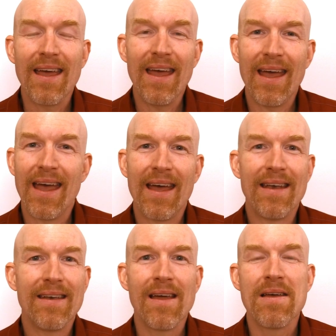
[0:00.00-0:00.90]

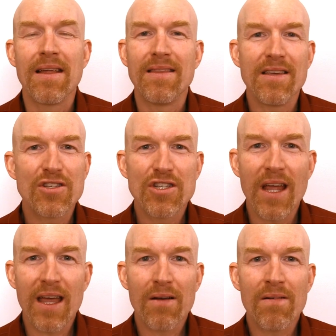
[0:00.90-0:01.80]
And this
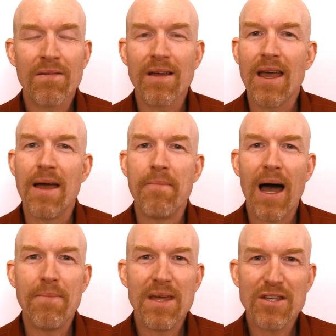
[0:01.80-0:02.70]
channel and
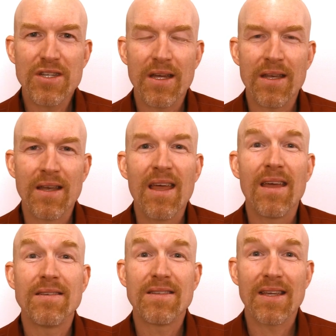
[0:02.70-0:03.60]
my mission
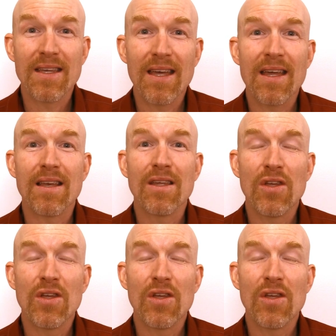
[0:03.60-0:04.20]
is to get